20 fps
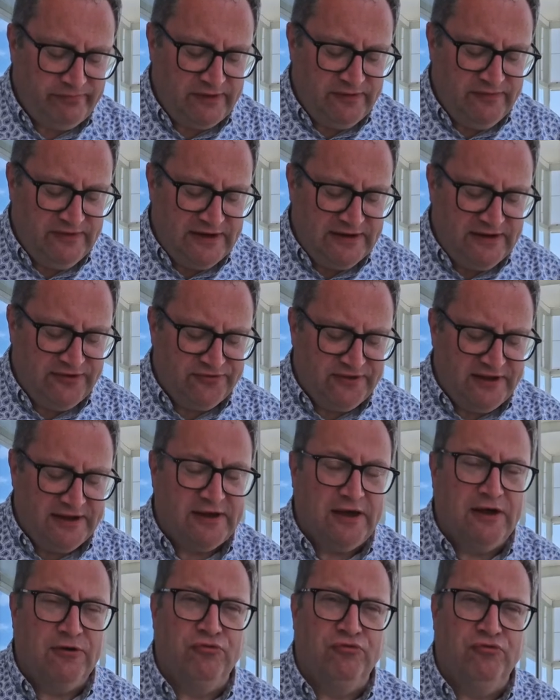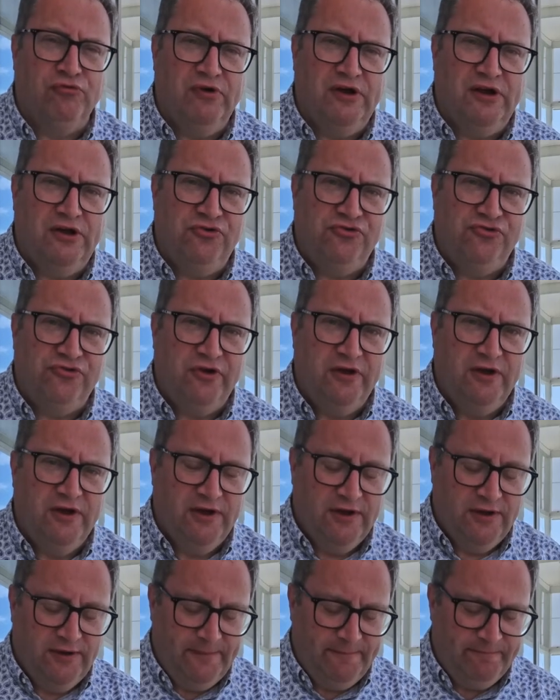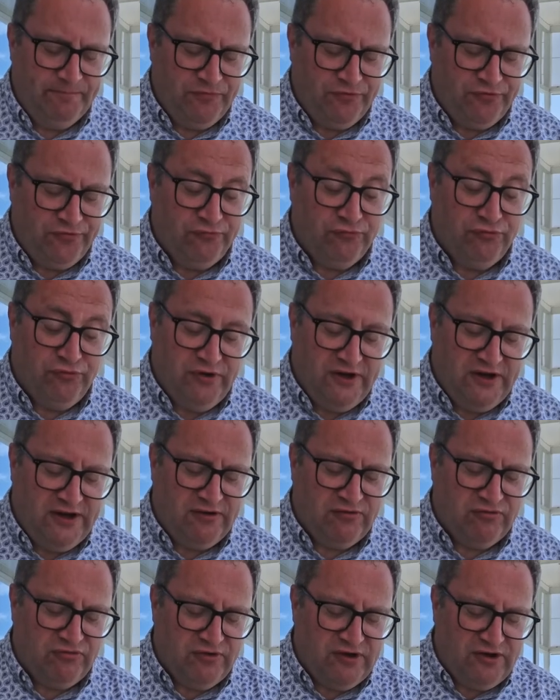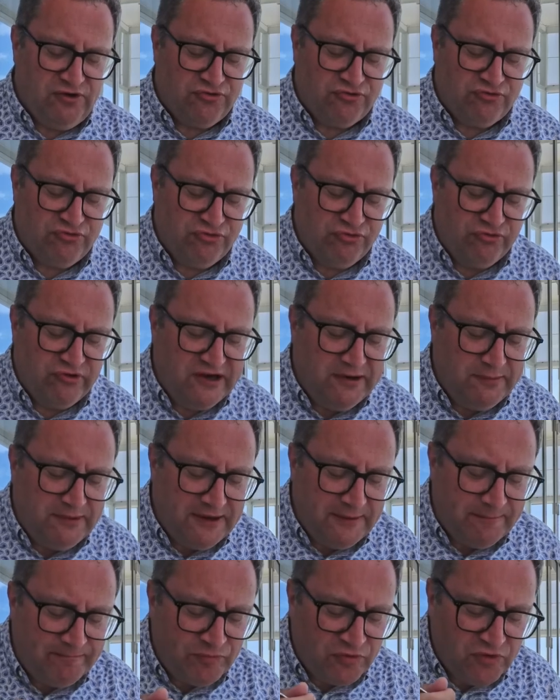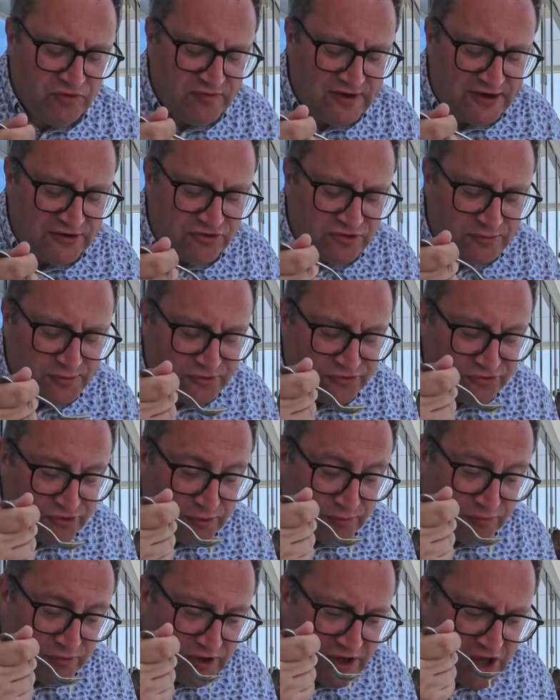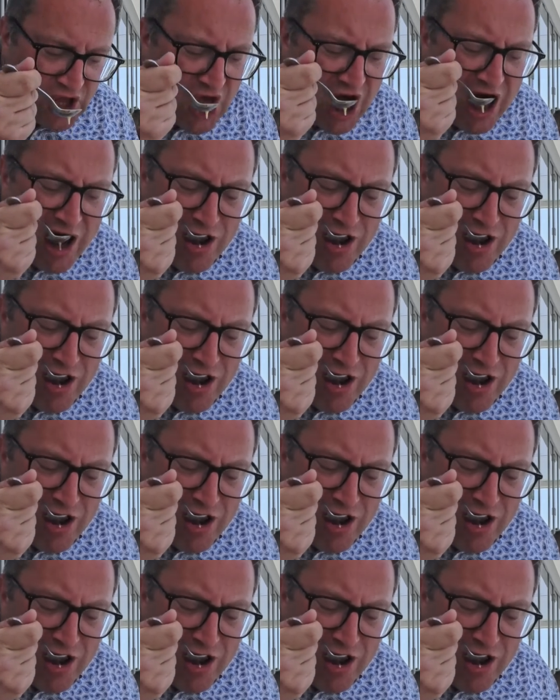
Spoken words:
That is like a rich, it's really rich, creamy vegetable soup, really.